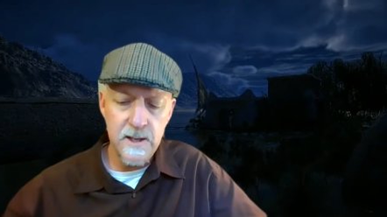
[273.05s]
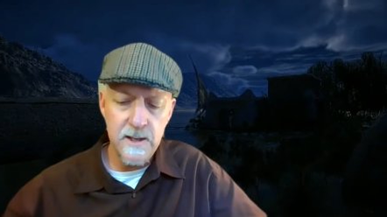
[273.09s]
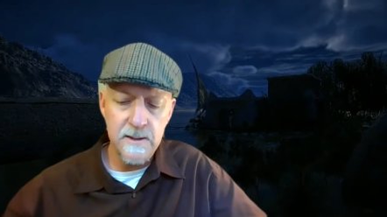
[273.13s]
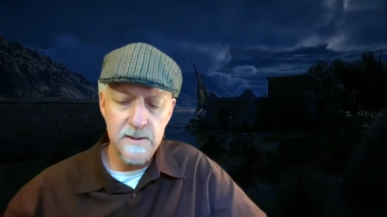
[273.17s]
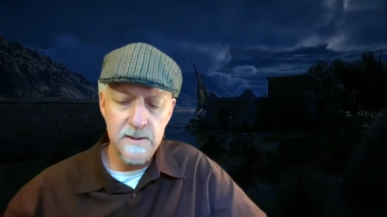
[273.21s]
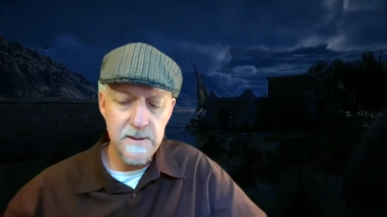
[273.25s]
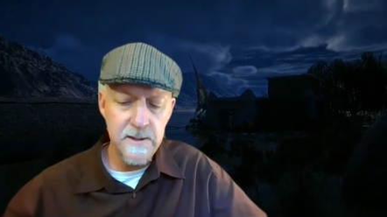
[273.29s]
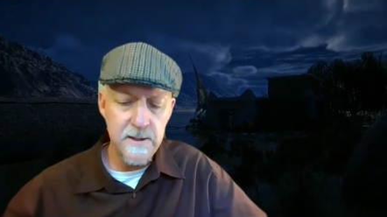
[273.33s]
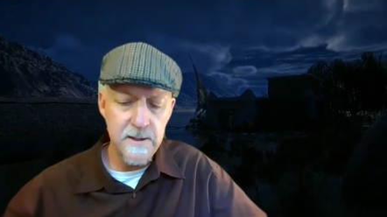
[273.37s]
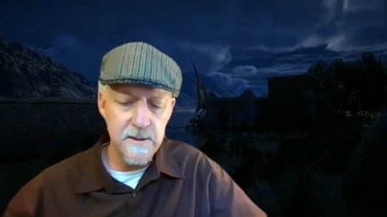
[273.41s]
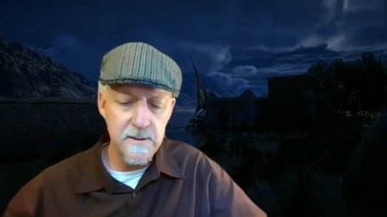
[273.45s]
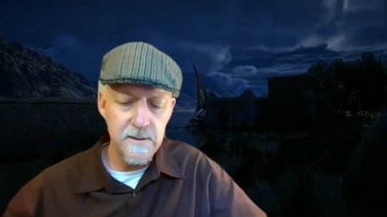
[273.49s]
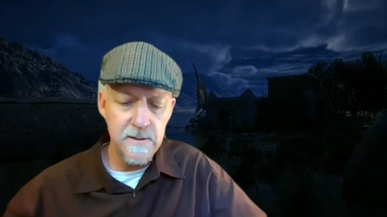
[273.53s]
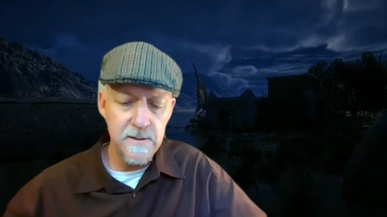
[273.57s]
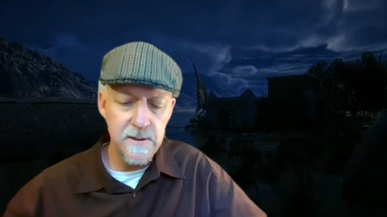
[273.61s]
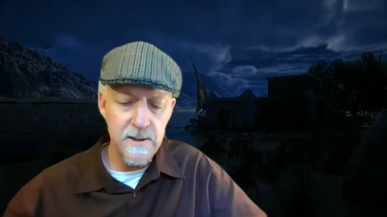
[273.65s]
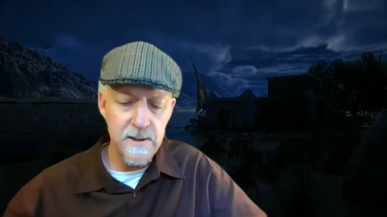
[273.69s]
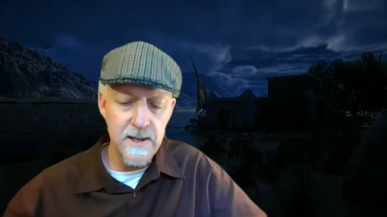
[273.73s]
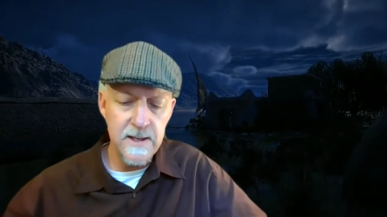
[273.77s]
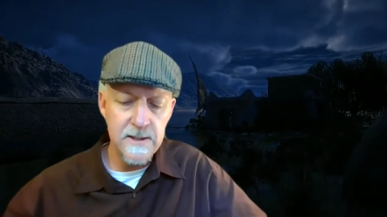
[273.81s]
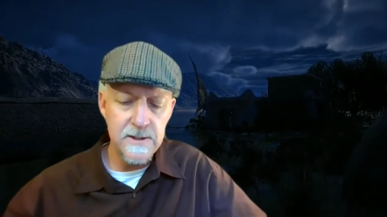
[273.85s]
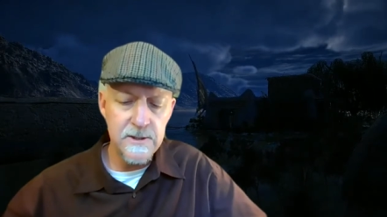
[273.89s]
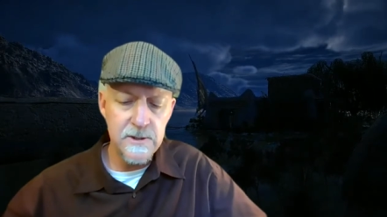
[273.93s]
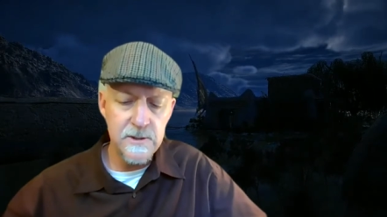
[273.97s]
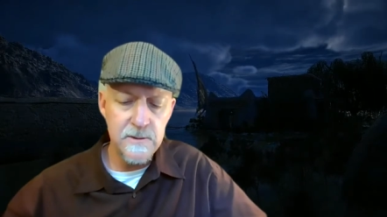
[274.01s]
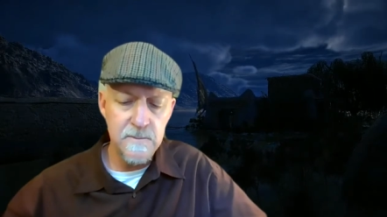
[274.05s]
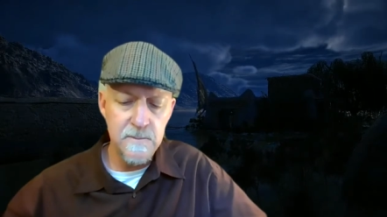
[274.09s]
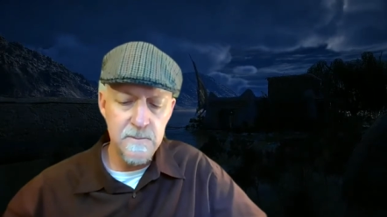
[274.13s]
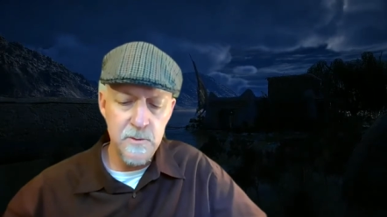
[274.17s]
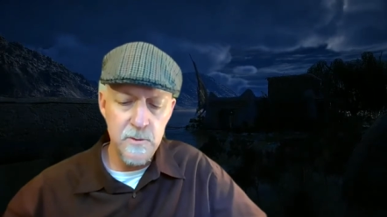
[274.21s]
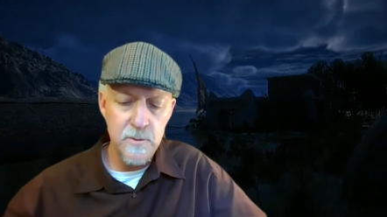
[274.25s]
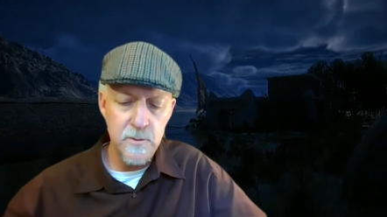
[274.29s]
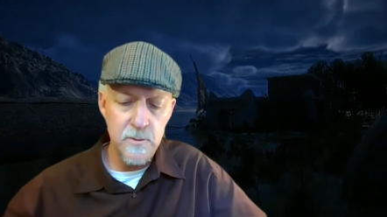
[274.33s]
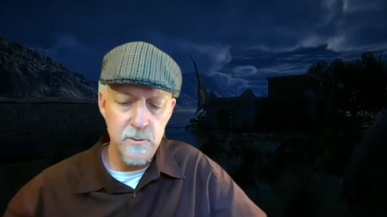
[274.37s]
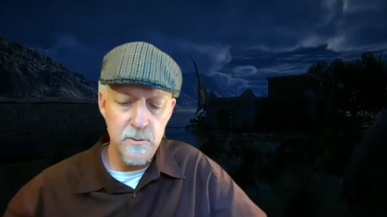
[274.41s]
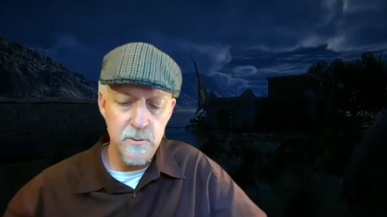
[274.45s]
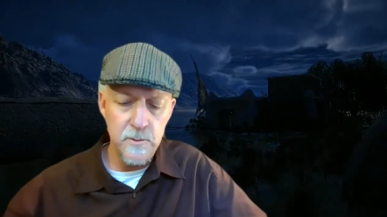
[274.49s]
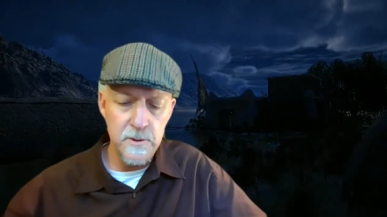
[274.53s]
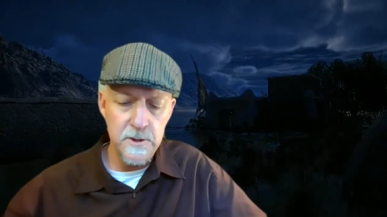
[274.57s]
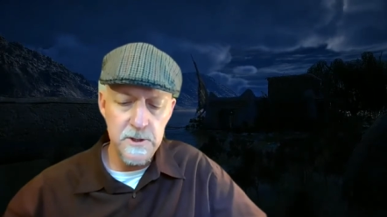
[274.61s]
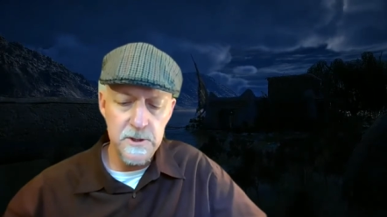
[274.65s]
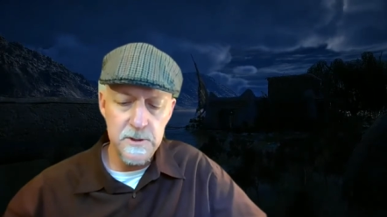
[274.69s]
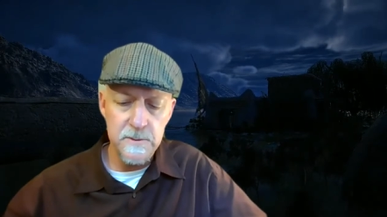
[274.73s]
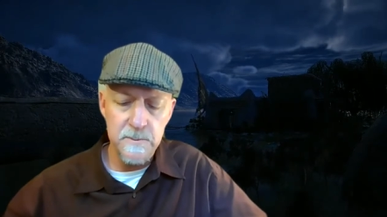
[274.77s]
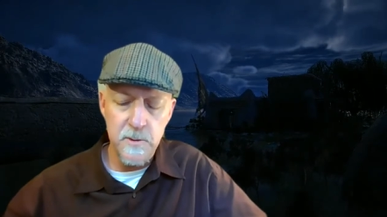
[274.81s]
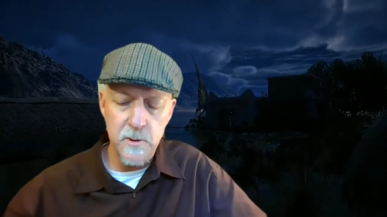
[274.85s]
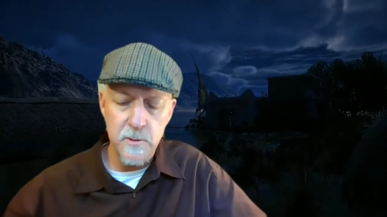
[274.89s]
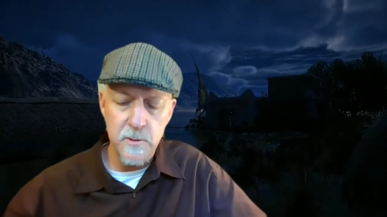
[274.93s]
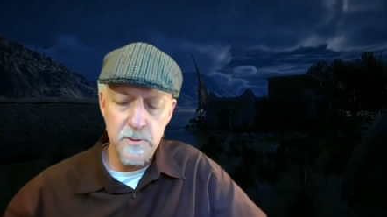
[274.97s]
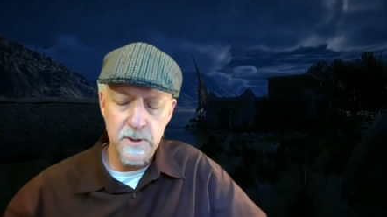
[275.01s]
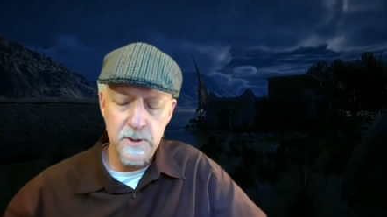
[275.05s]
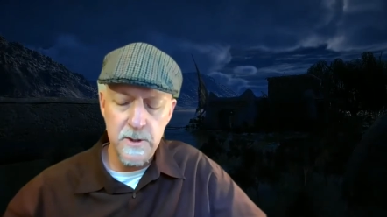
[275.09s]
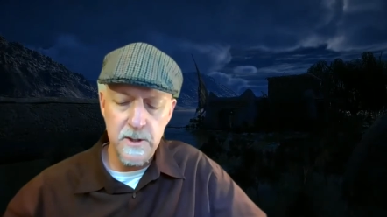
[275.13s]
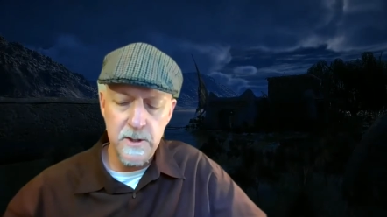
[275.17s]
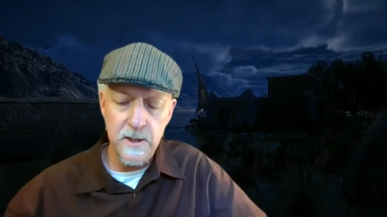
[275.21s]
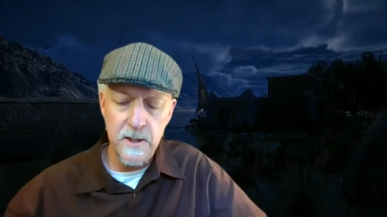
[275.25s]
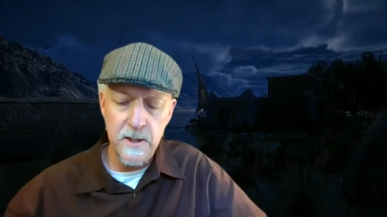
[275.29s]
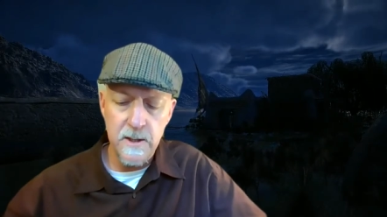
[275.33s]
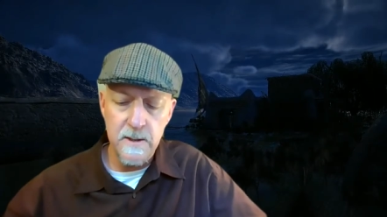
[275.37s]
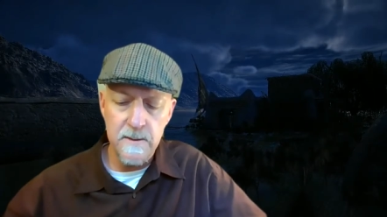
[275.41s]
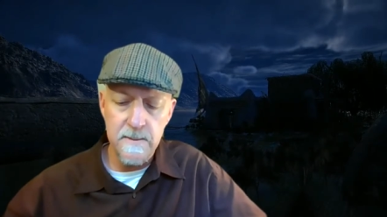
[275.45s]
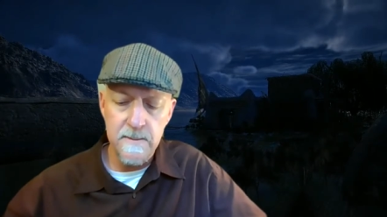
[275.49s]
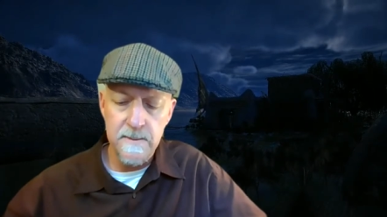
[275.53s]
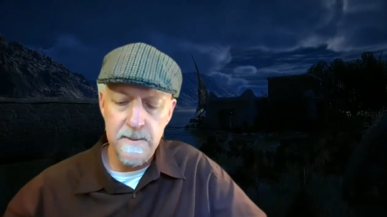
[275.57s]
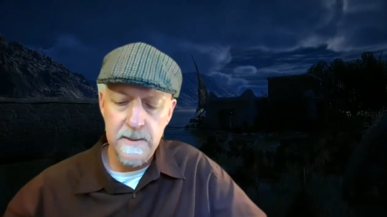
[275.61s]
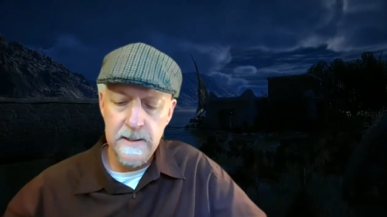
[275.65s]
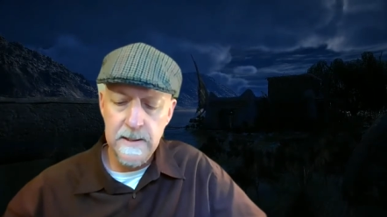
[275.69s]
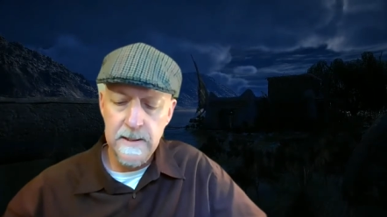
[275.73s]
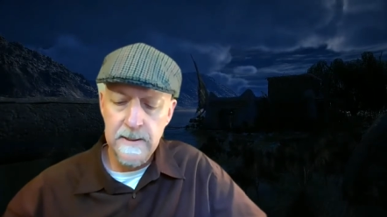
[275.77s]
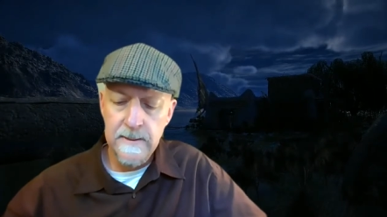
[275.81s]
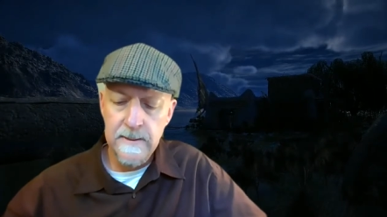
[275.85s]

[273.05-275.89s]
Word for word: a little less smooth when he spoke again.